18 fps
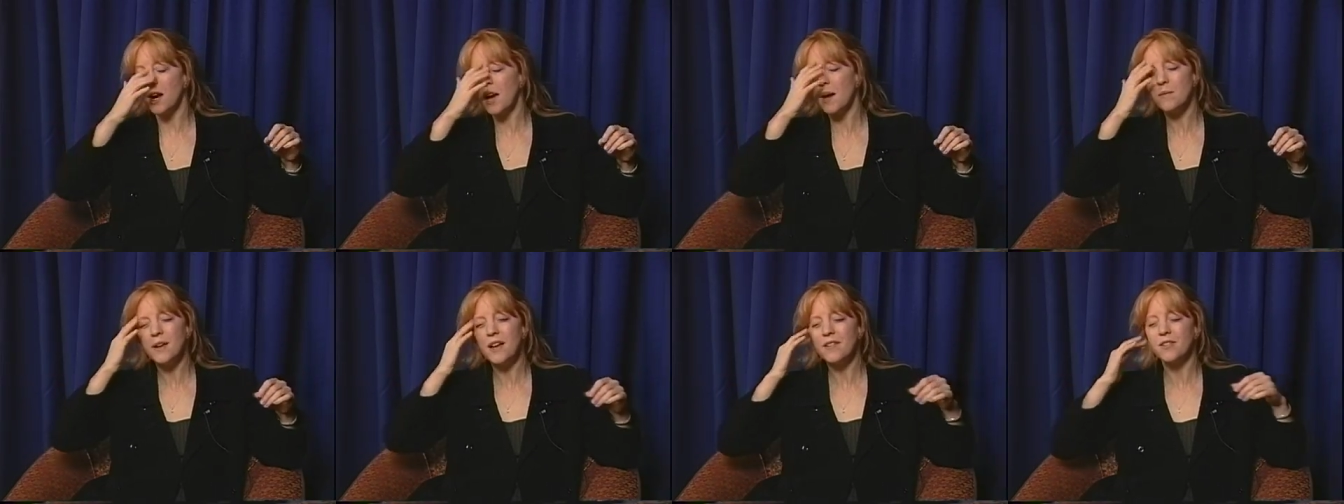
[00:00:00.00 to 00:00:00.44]

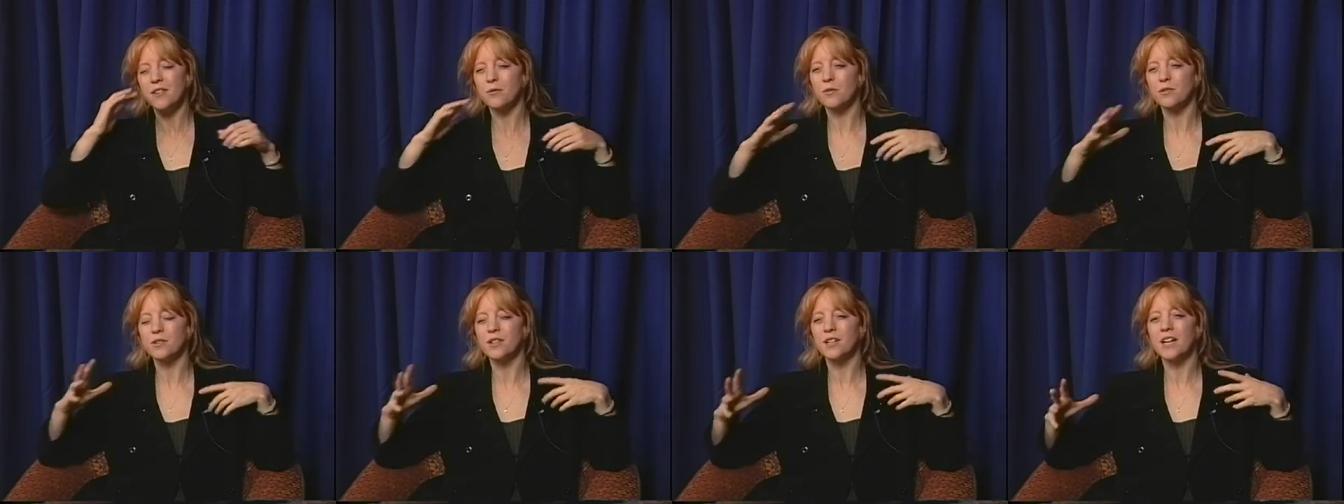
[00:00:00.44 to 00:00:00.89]
I'm not
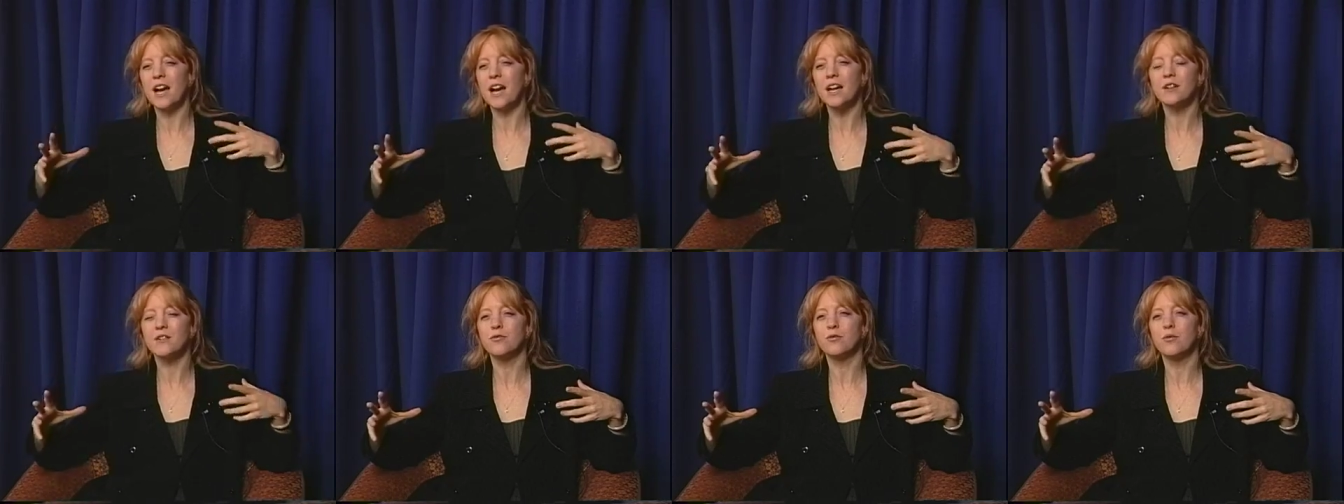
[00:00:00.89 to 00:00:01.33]
the
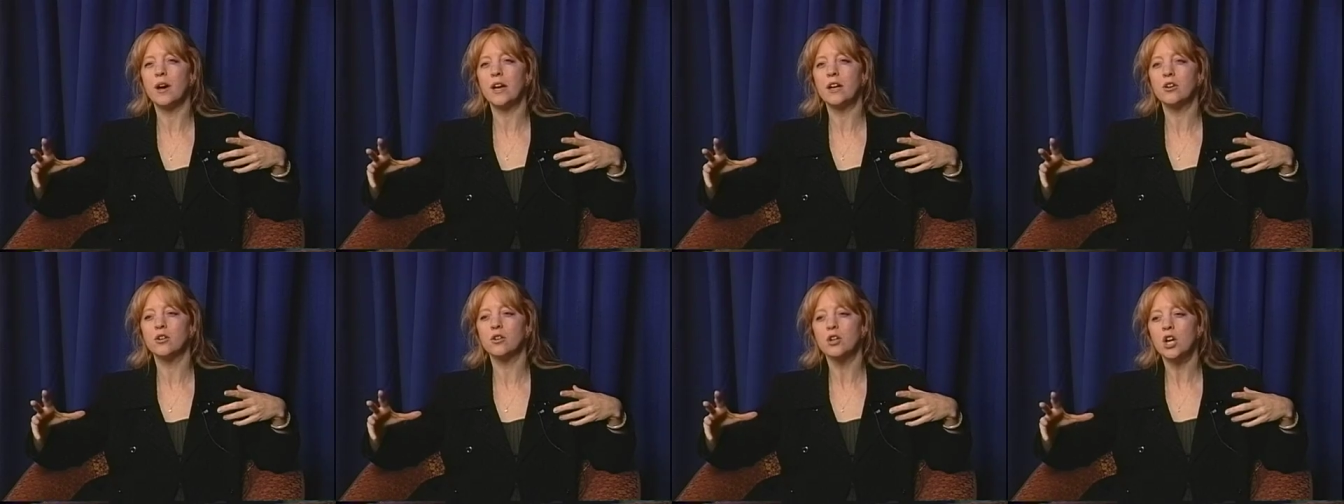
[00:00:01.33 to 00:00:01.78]
kind of
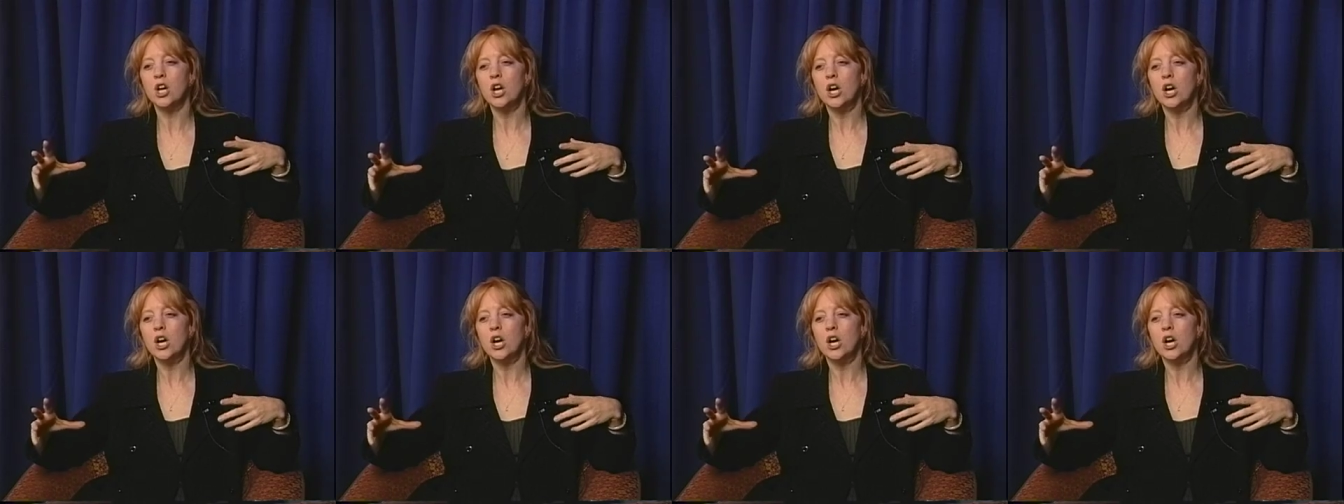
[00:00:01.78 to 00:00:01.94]
writer